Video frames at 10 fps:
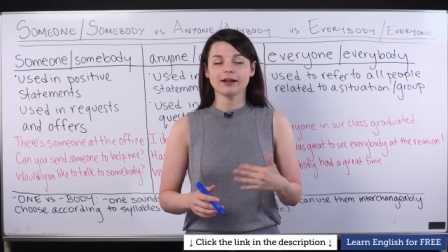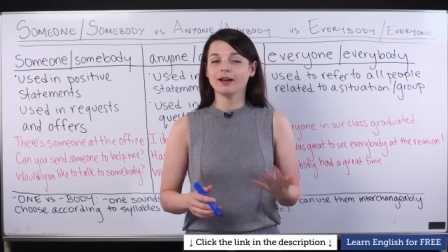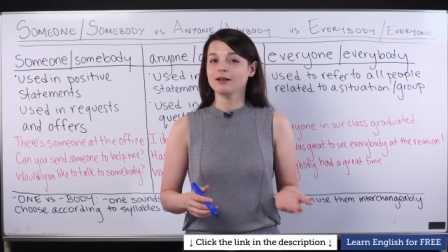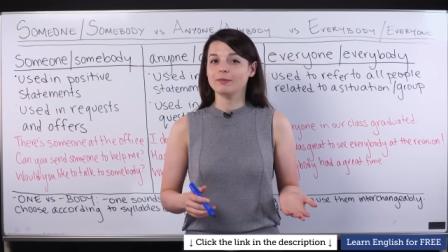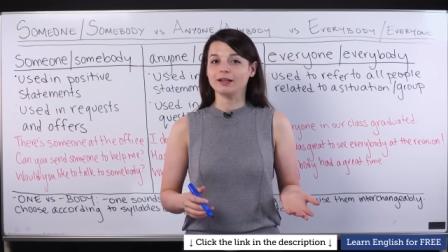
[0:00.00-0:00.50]

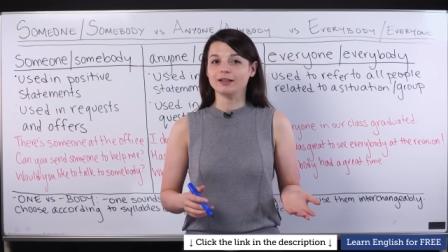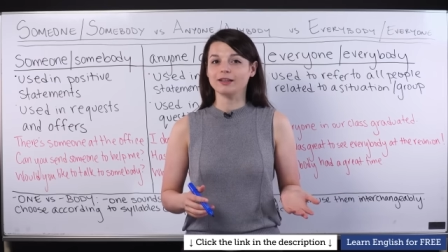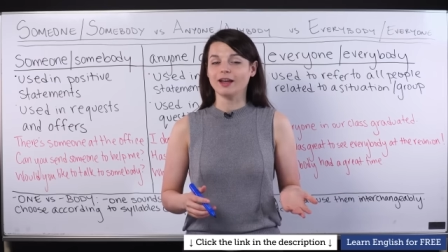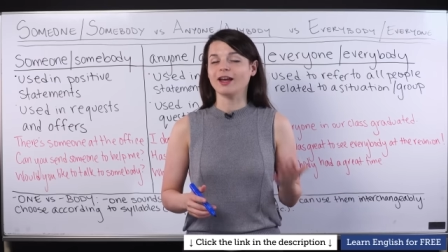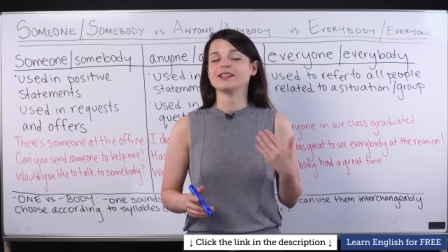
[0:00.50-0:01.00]

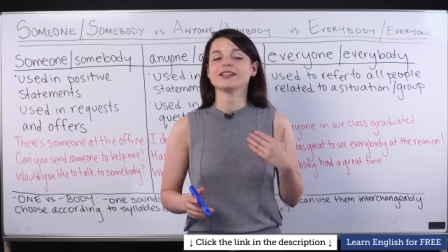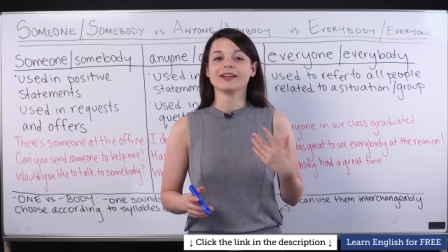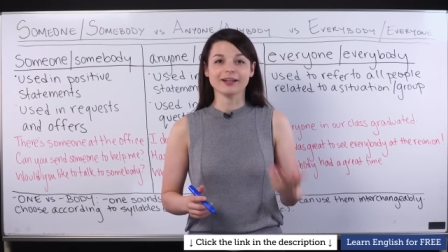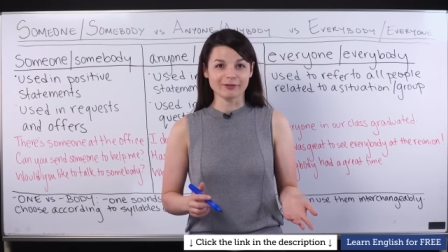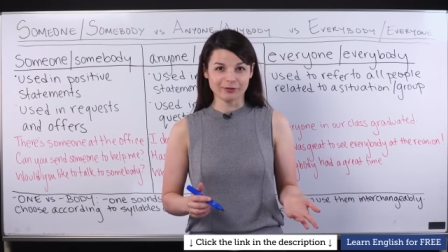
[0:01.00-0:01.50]
anybody, and
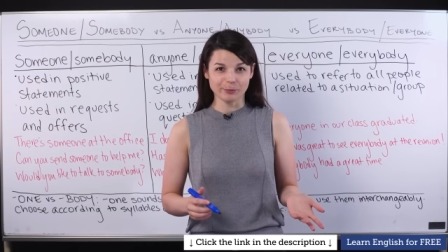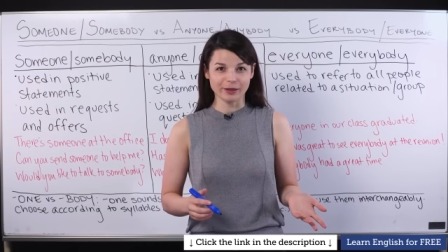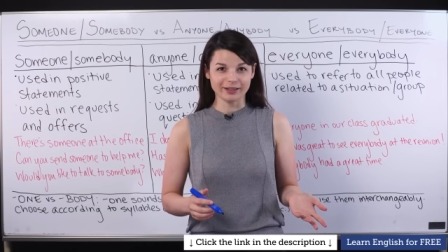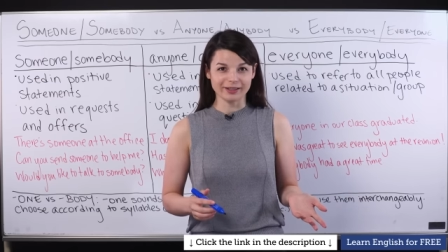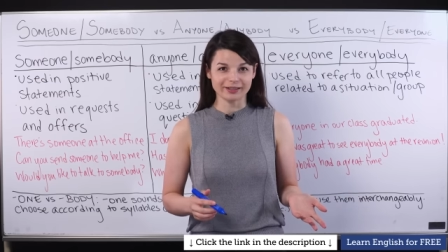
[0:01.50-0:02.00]

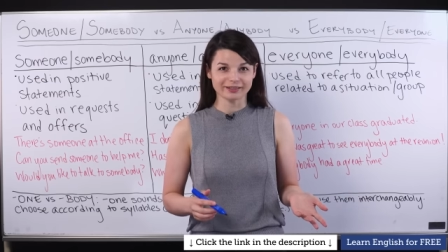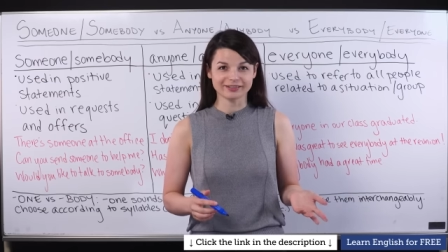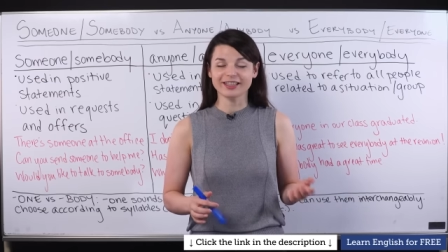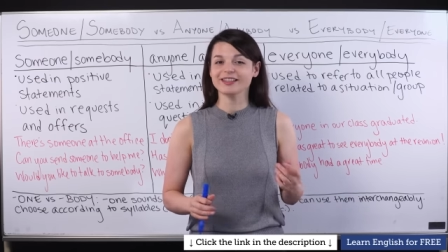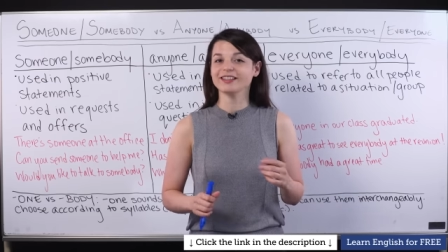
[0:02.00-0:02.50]
everybody.
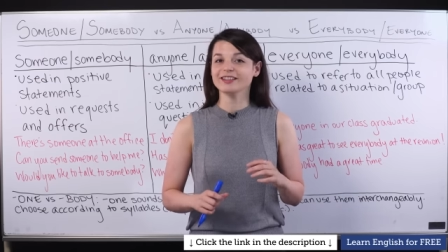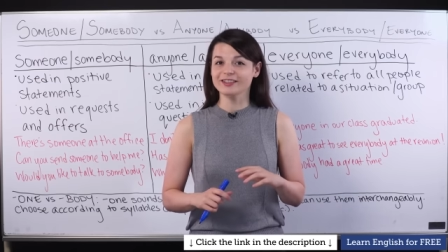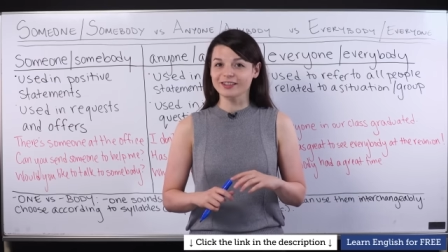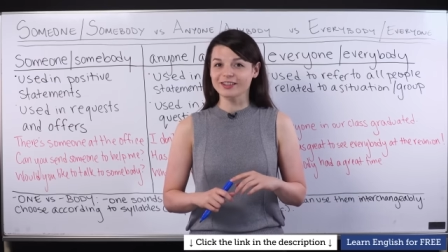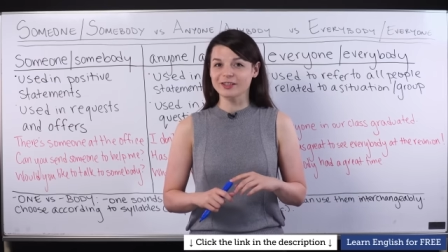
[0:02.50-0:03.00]
Let's get
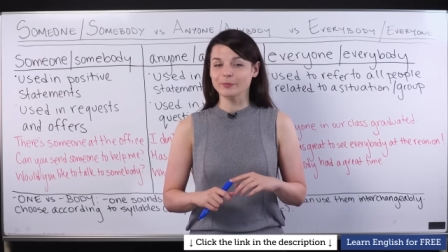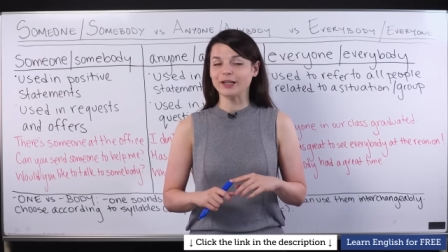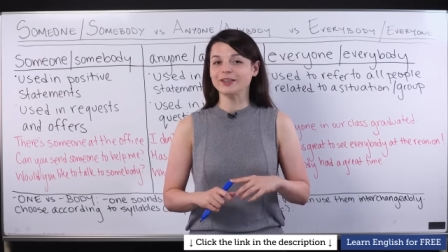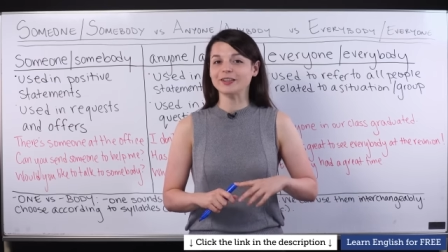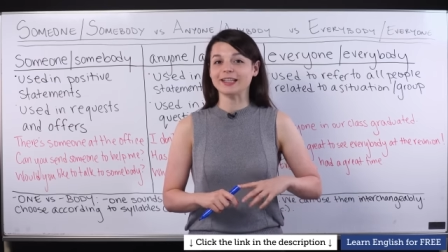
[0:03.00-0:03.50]
started
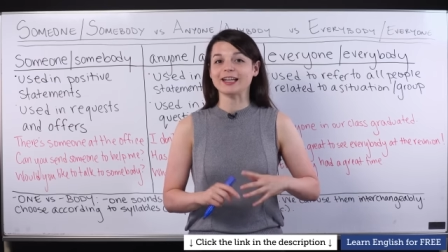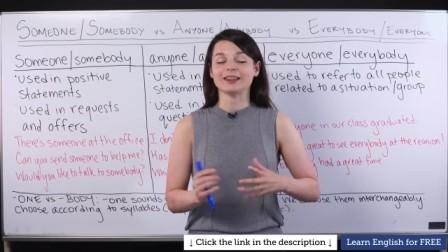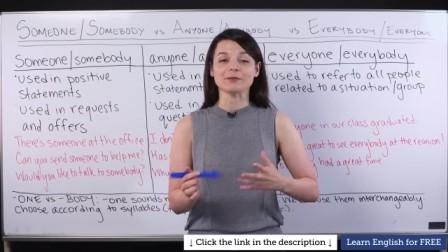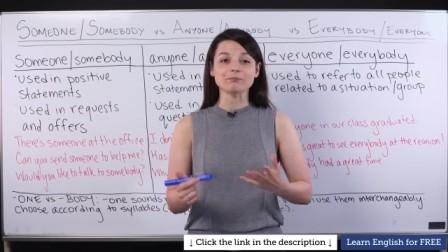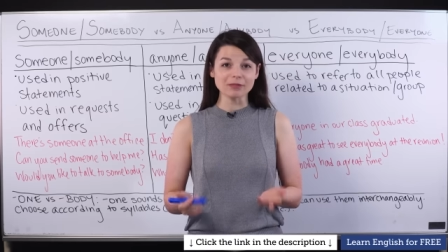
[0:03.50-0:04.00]
by looking
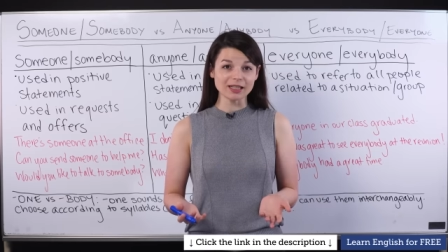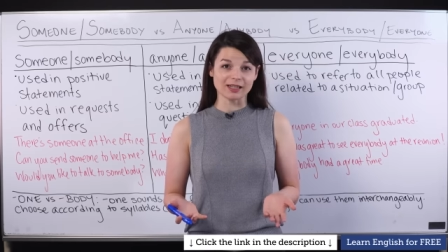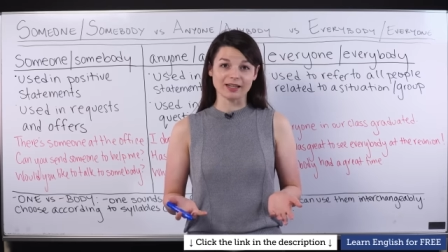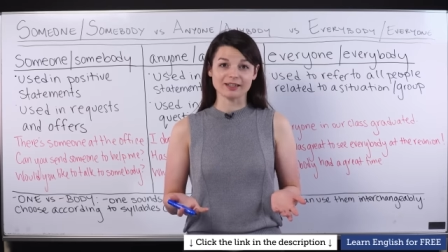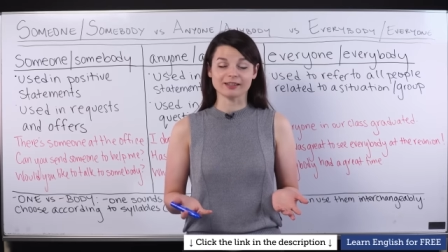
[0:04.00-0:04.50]
at the
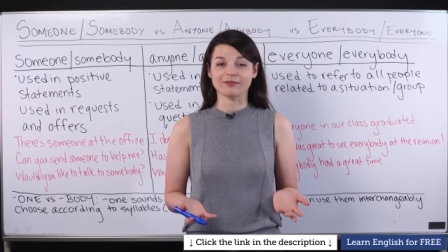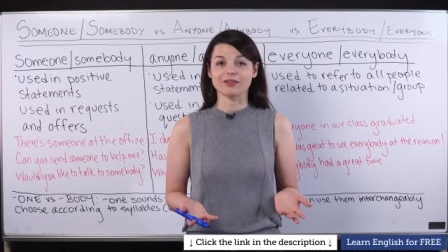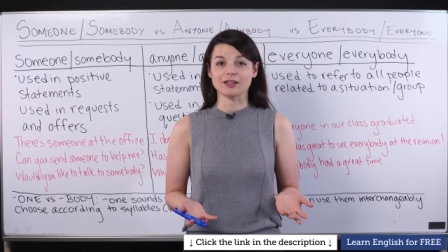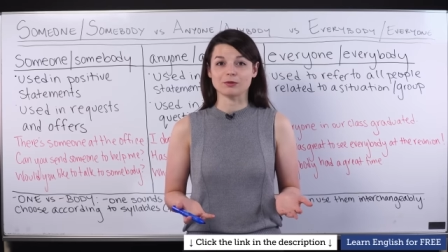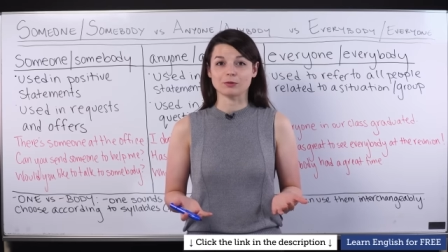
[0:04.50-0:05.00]
meanings of
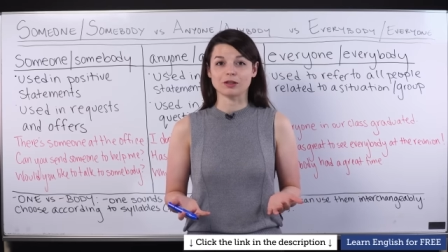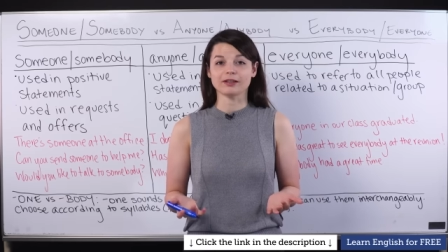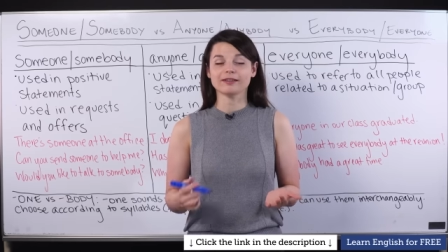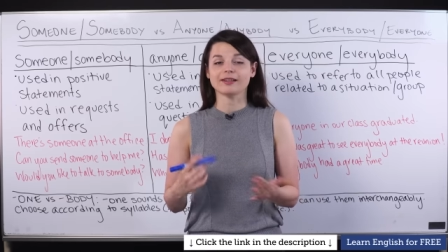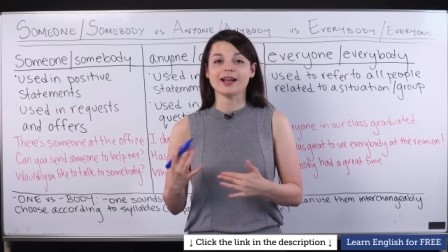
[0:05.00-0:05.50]
these
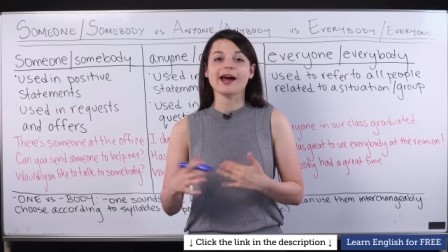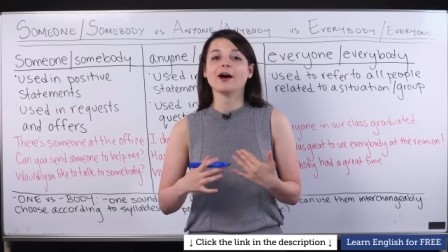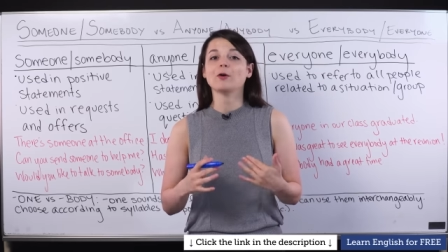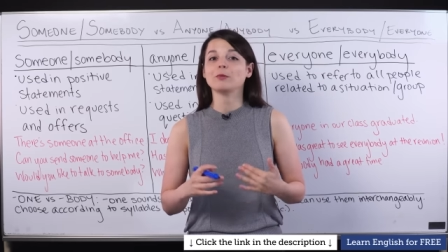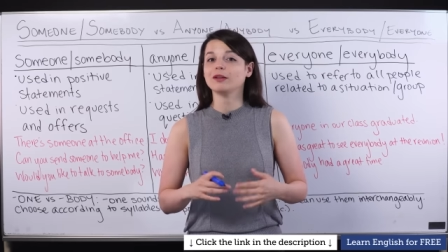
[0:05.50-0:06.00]
words and
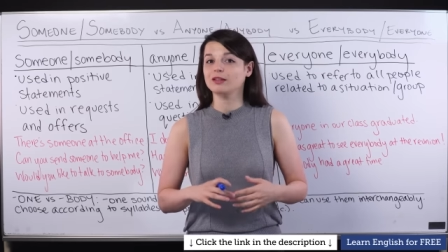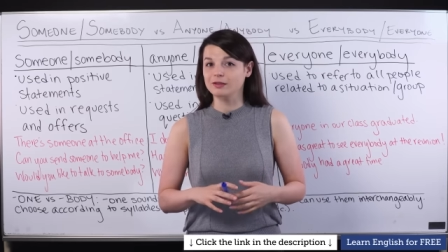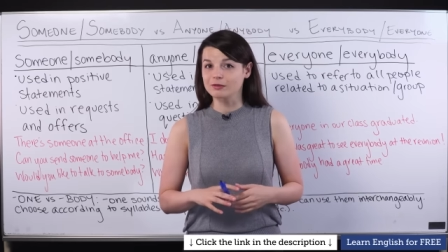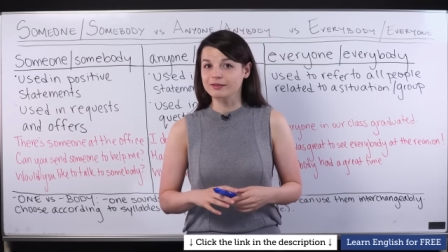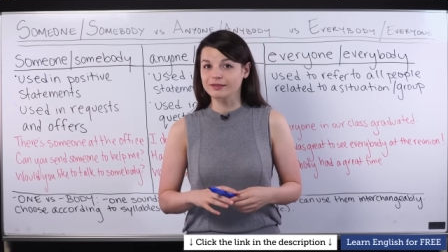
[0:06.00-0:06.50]
how we
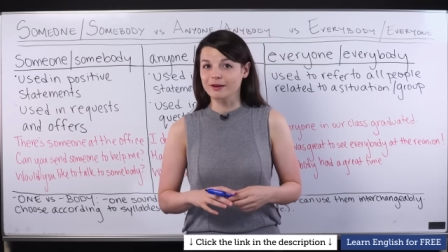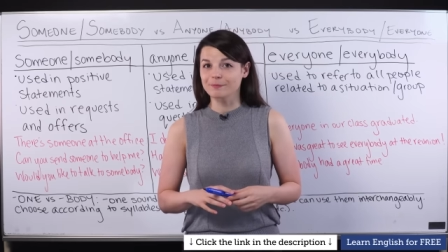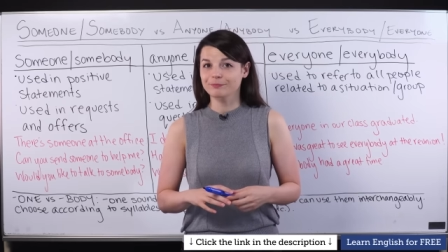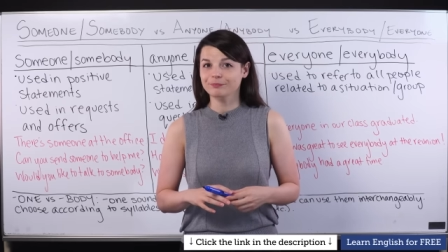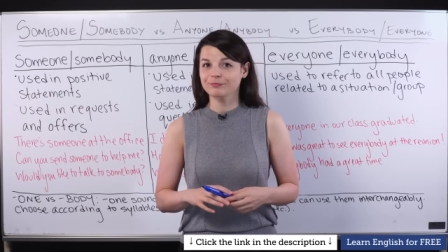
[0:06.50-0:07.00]
use
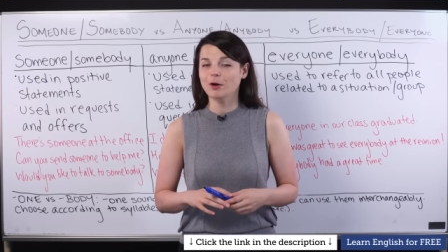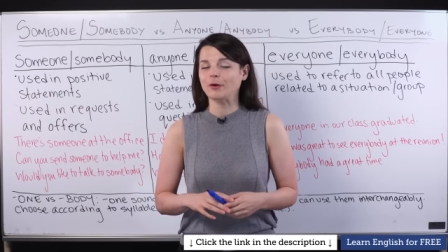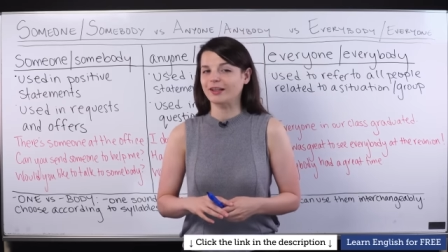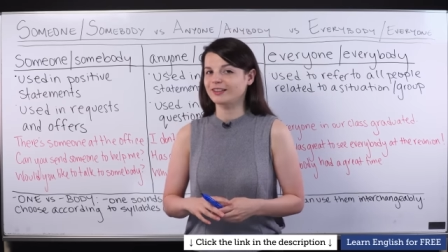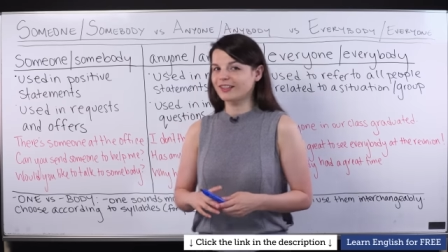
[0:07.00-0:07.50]
them.
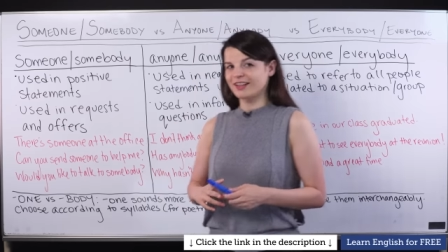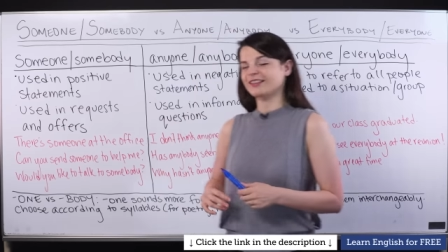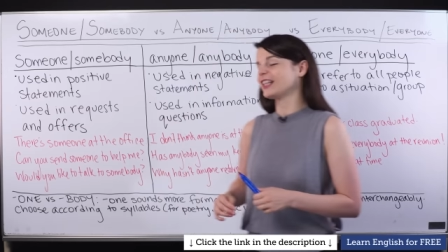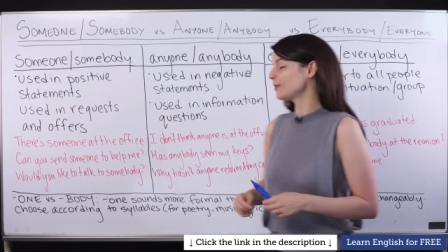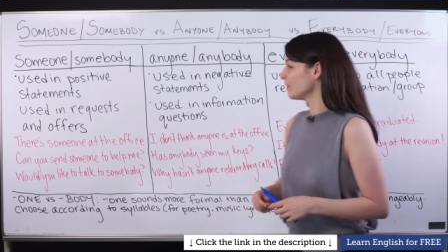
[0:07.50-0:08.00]
Okay,
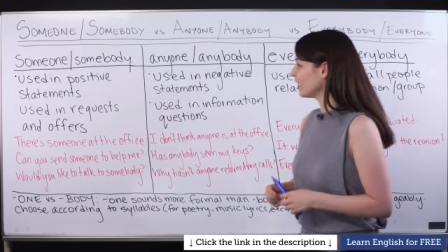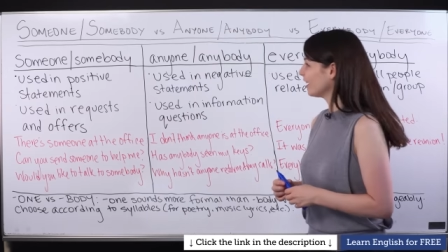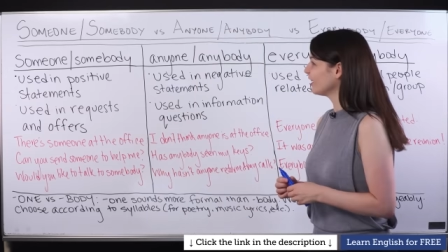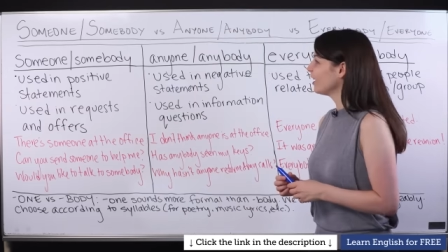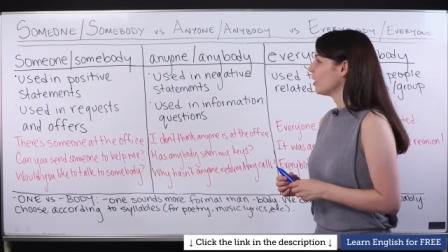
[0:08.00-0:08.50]
let's
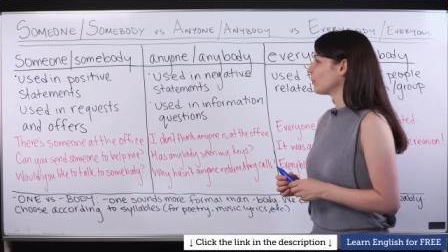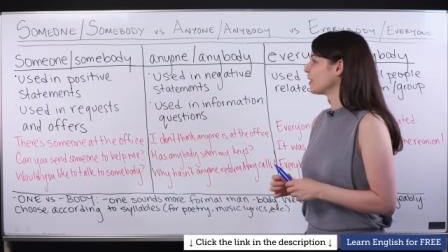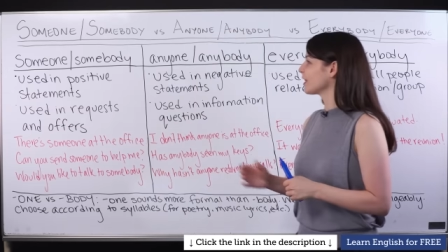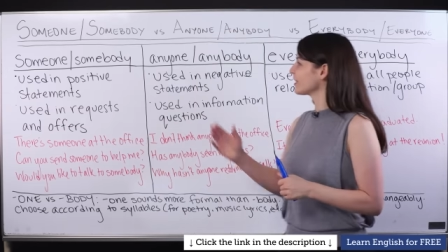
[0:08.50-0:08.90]
begin with